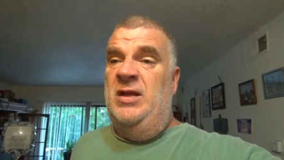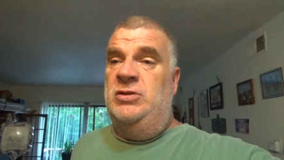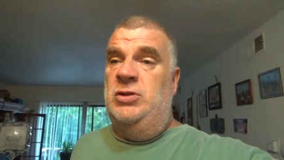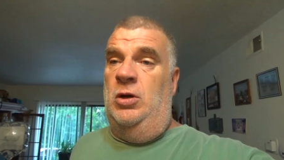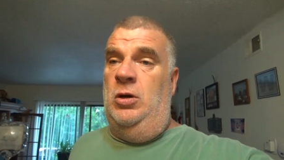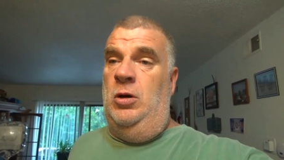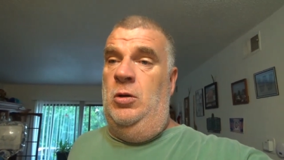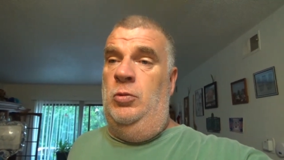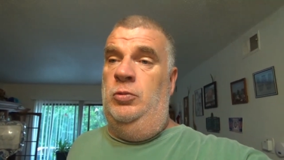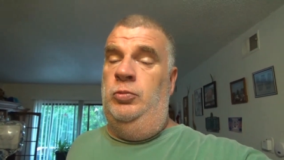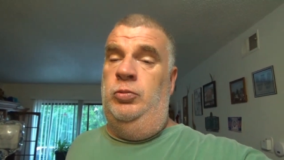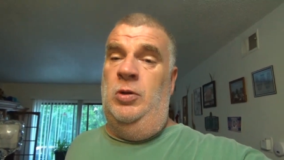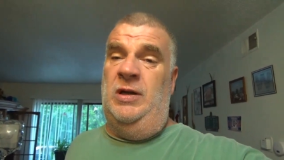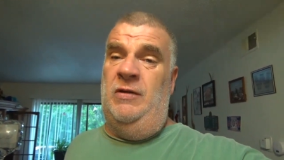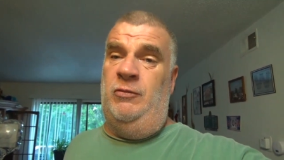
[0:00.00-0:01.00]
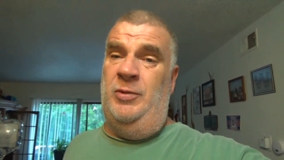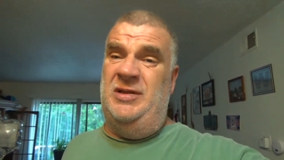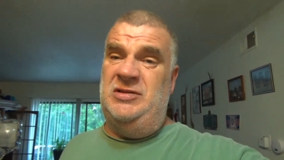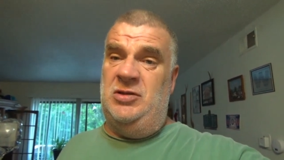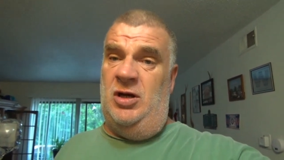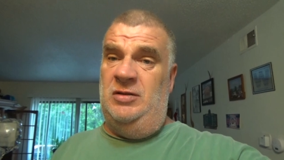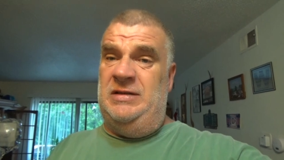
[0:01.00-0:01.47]
So whenever we
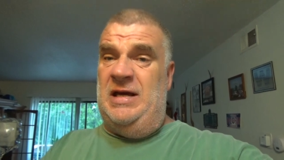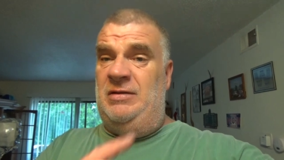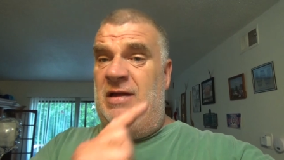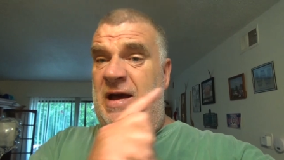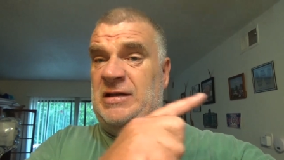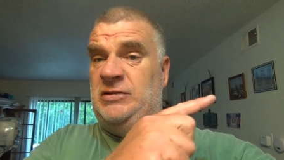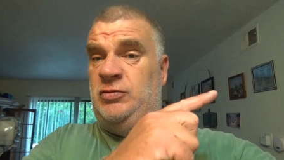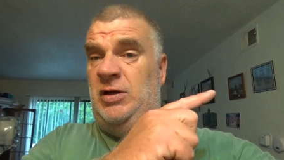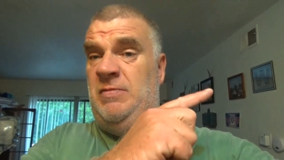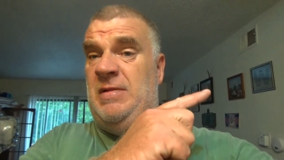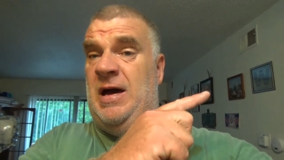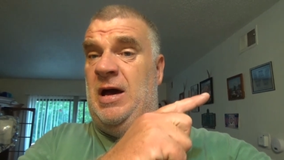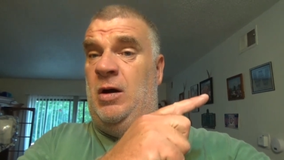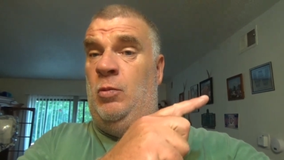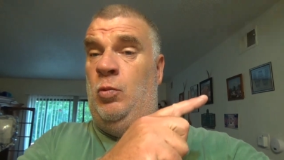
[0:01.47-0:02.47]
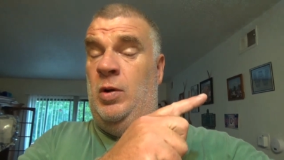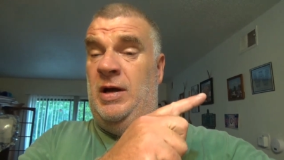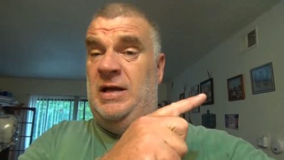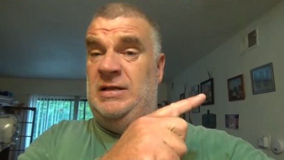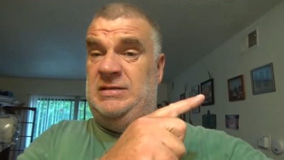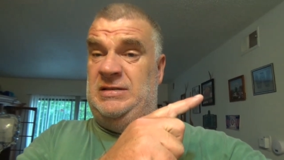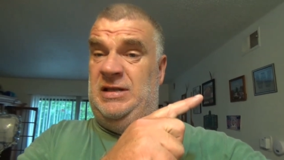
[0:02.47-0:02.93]
start that live stream out
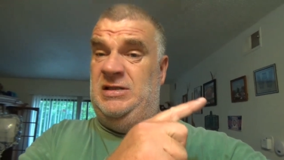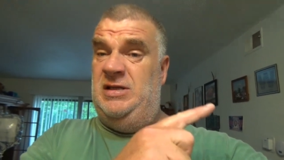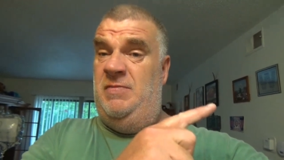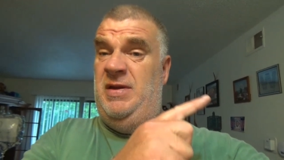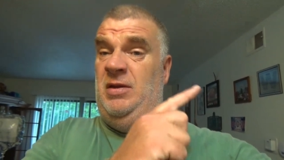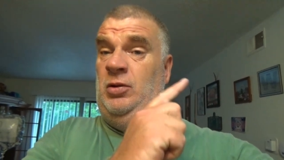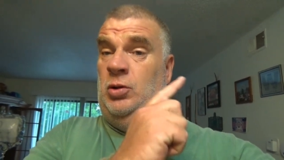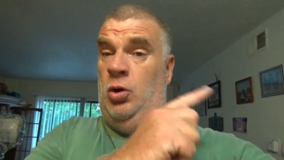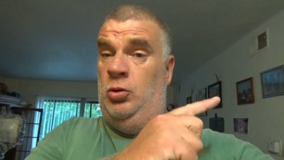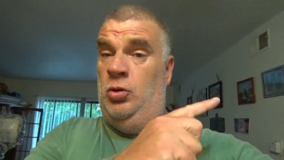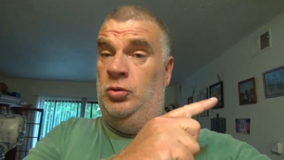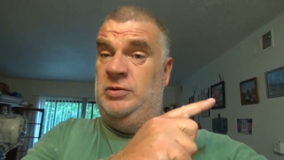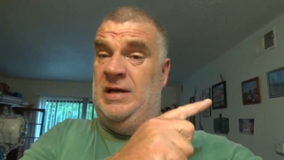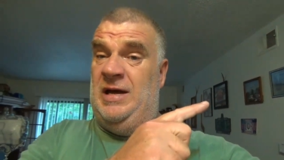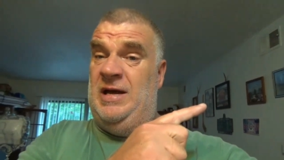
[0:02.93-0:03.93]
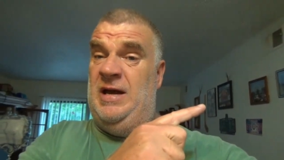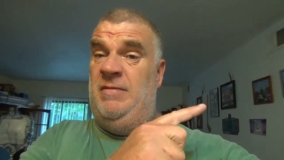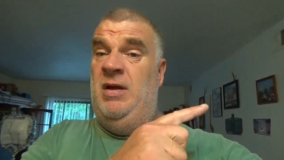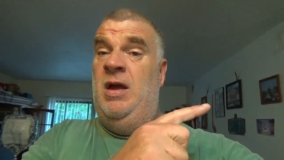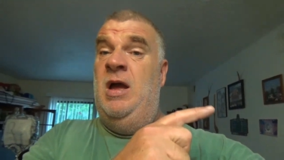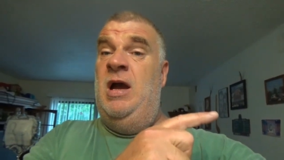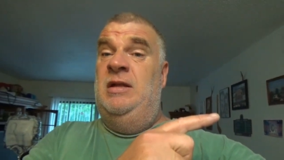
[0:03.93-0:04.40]
west, it's going to be local
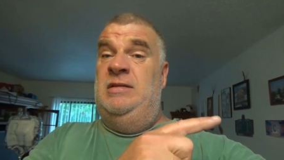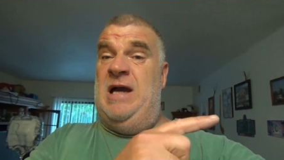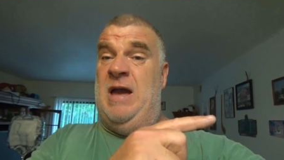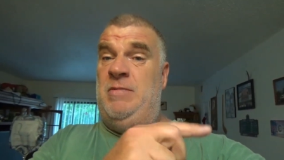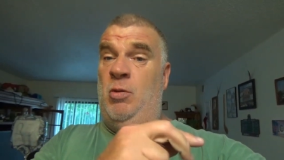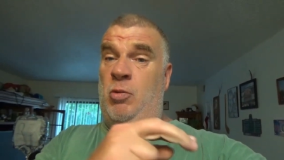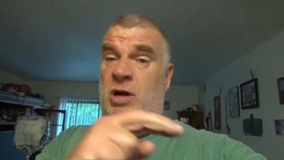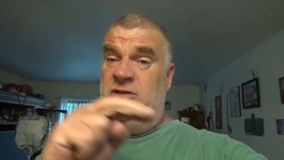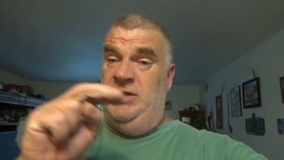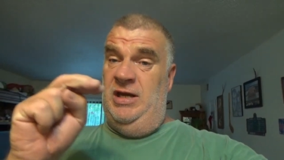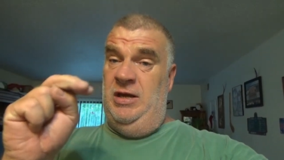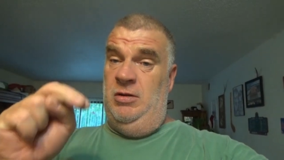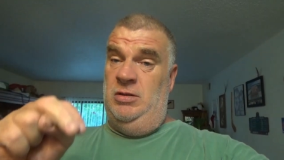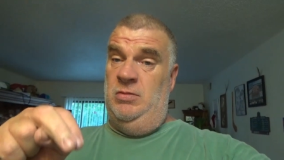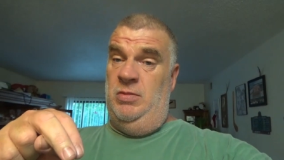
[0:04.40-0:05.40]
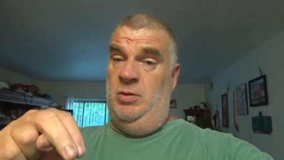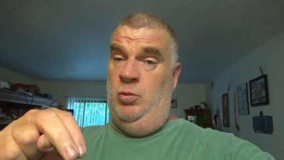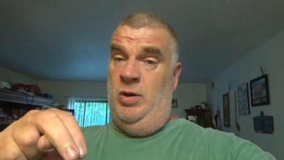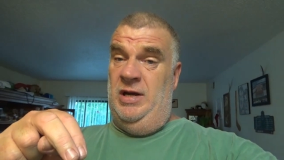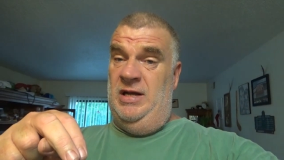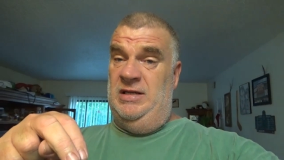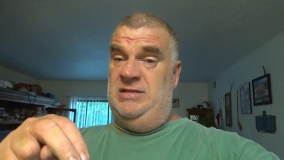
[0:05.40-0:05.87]
time. Time you watch it here in the
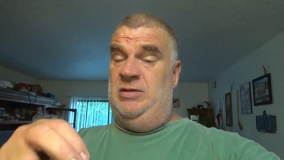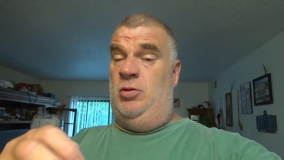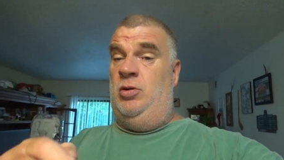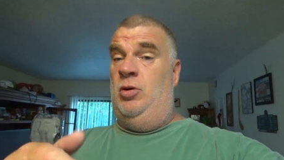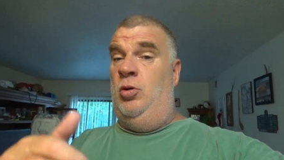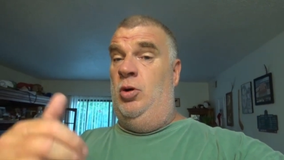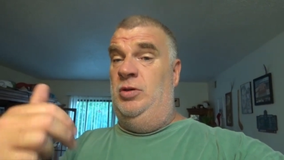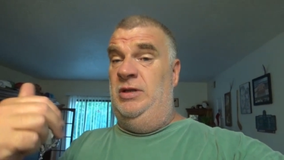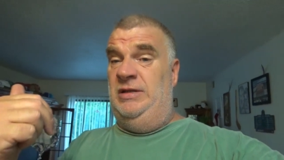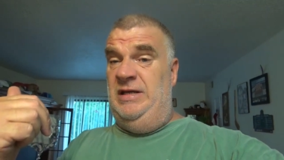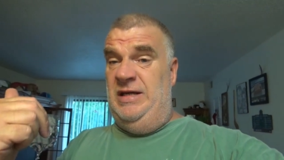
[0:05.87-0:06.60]
Midwest or, or the